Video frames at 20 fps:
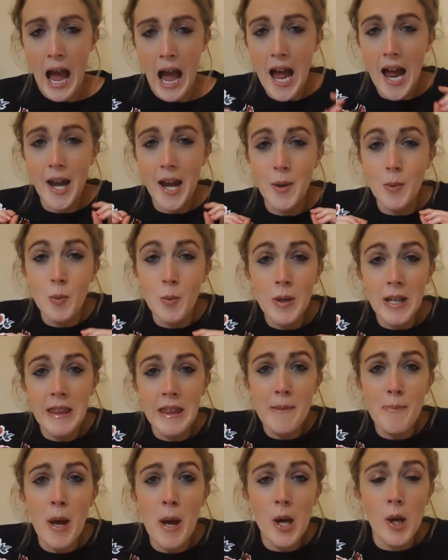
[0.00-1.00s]
And Winnie
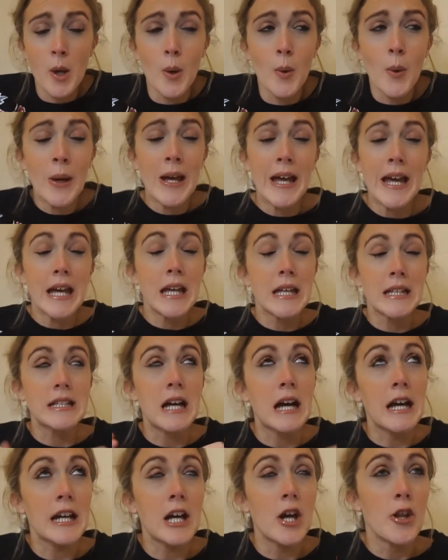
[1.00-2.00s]
the Pooh is
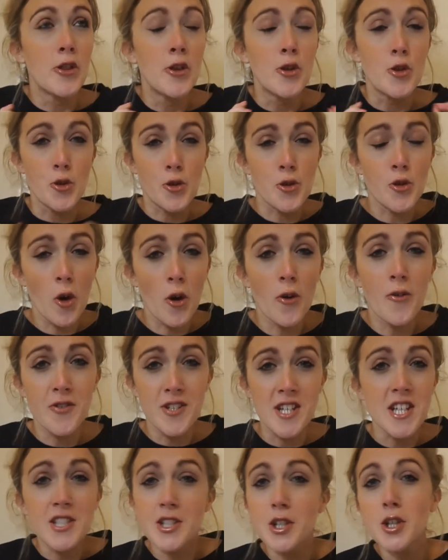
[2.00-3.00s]
like the
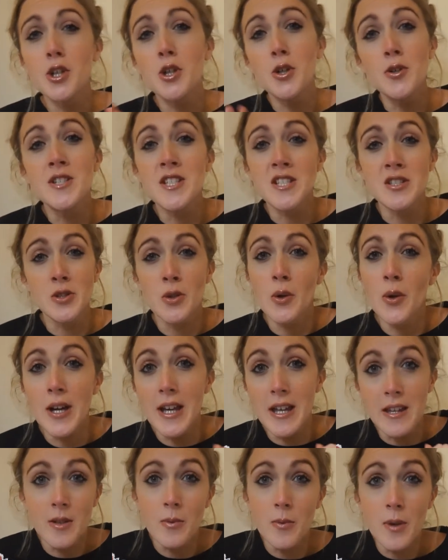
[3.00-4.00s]
softest, cutest toy
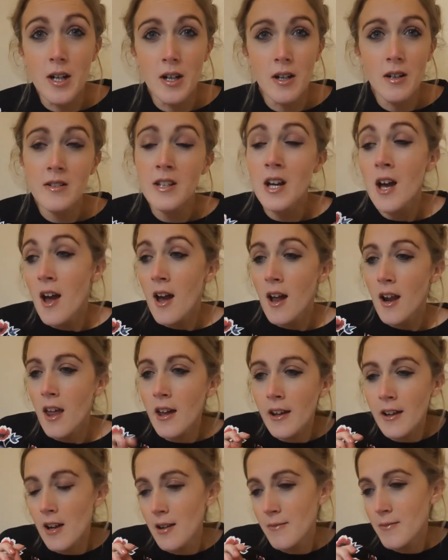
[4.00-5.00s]
in the world.
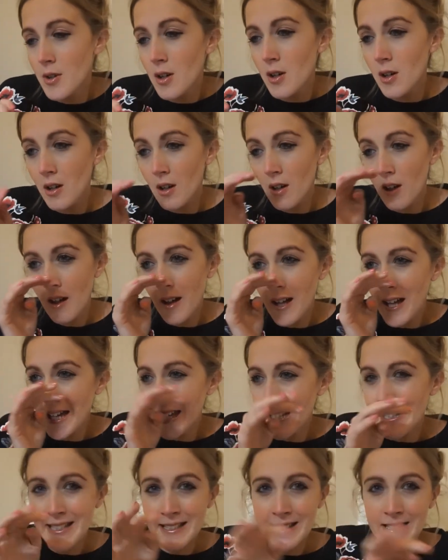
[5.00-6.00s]
Like, I'm not
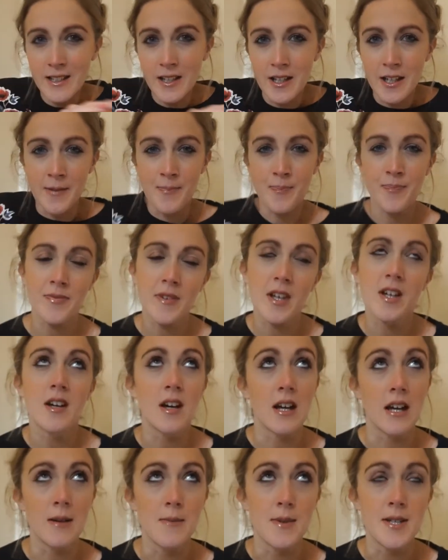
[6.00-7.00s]
a
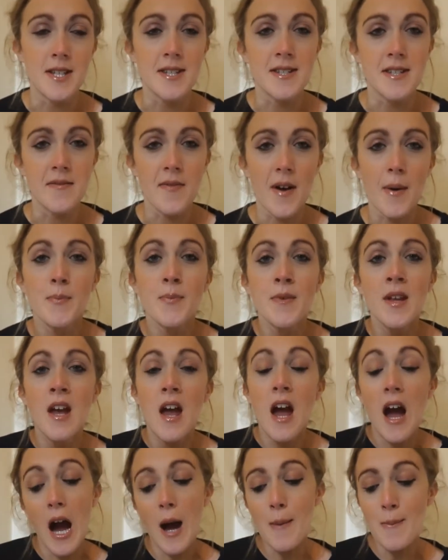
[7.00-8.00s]
I am a Disney fan.
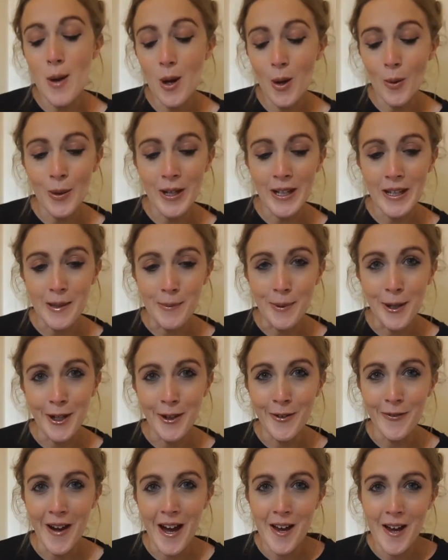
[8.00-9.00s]
I'm not a Winnie the
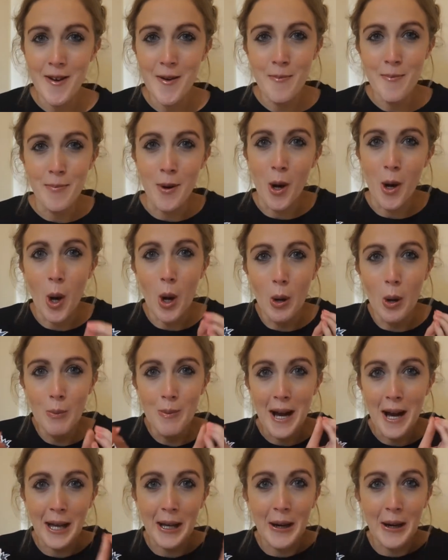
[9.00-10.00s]
Pooh fan, but oh
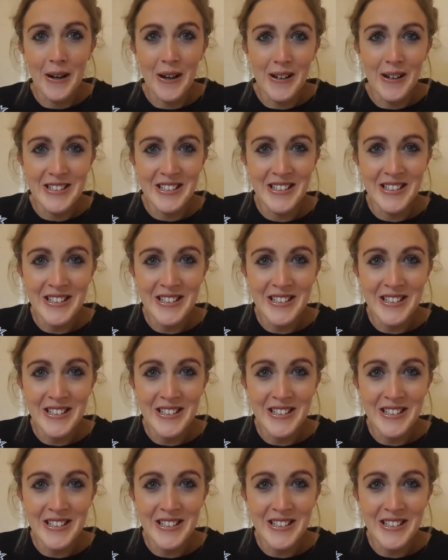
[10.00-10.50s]
my God.